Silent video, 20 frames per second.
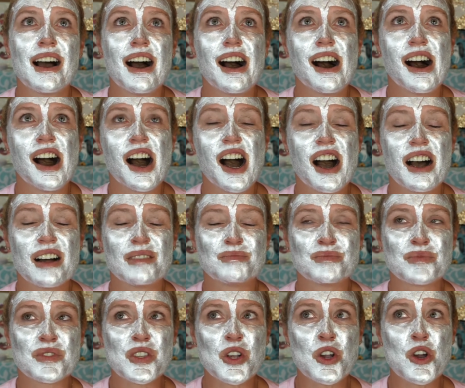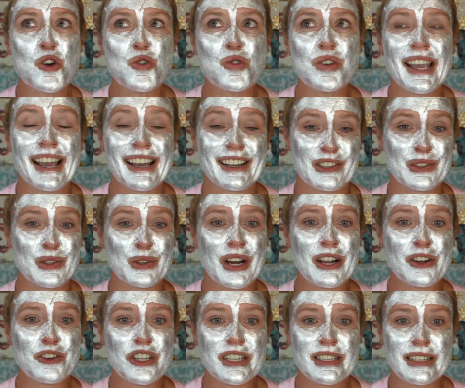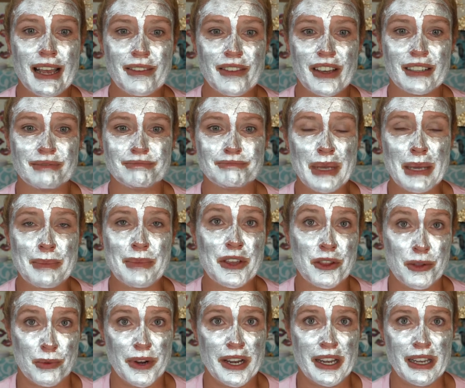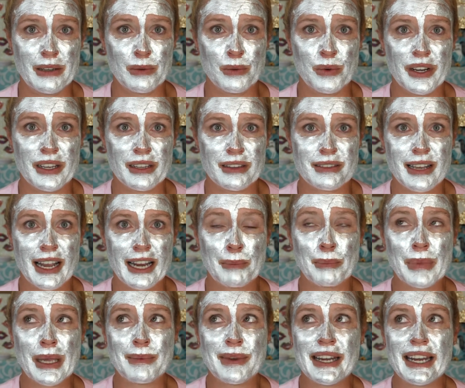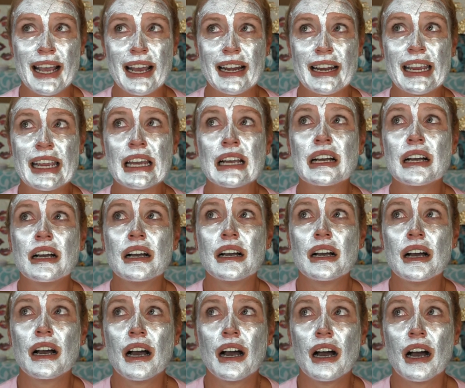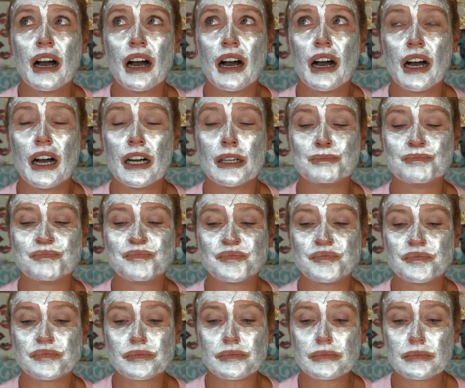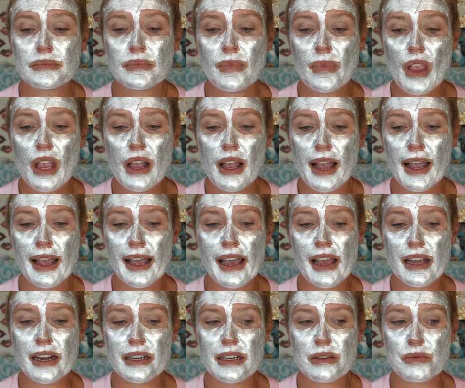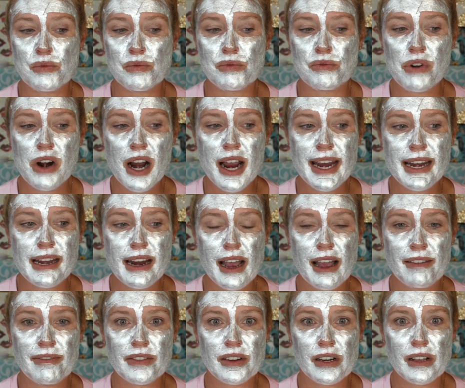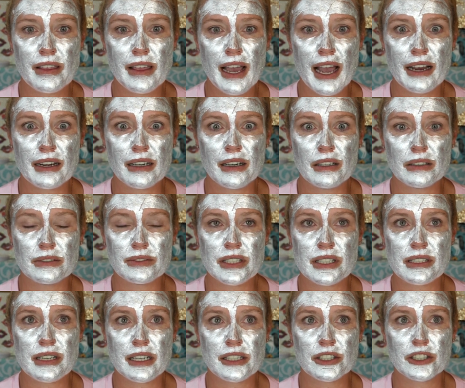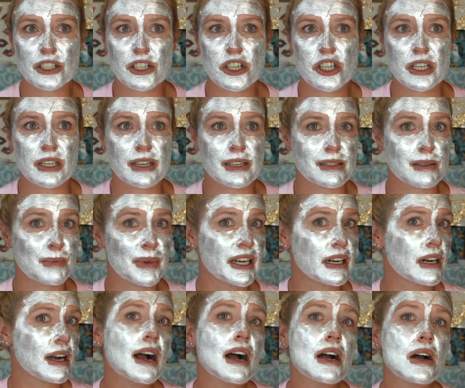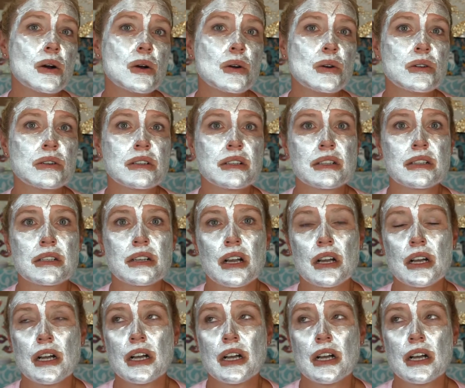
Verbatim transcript: Um, so yeah, so now she's having baby three with second baby daddy. Um, and right after that, all of a sudden, she needs a bigger house.